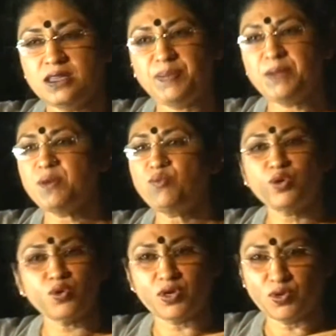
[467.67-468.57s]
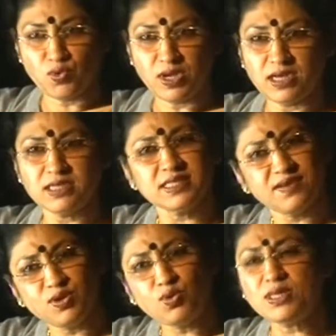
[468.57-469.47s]
the people would not know English,
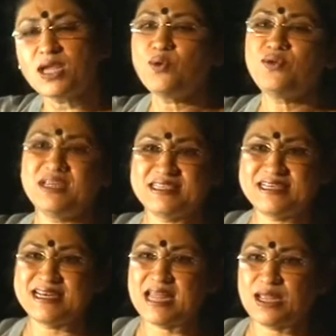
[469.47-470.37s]
they will know their own regional